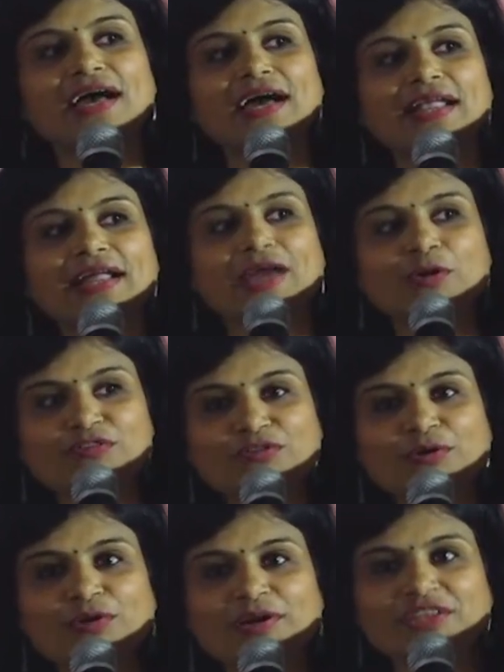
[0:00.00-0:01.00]
And I
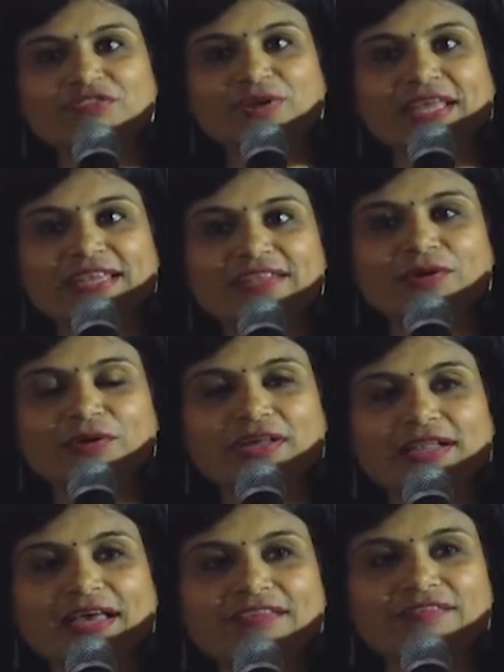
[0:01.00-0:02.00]
also congratulate the
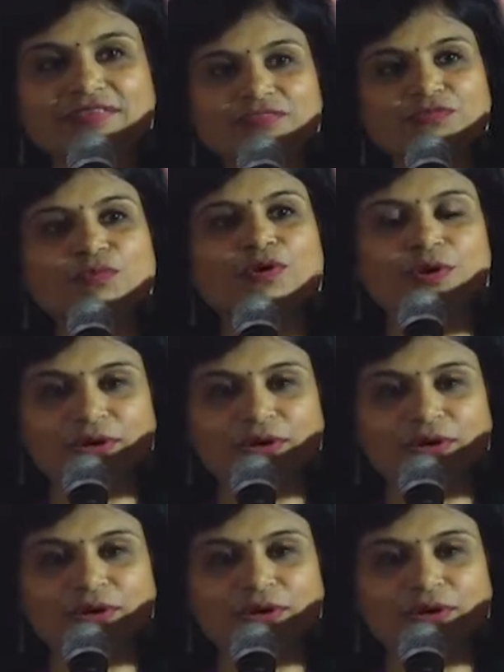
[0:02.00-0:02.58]
organizers for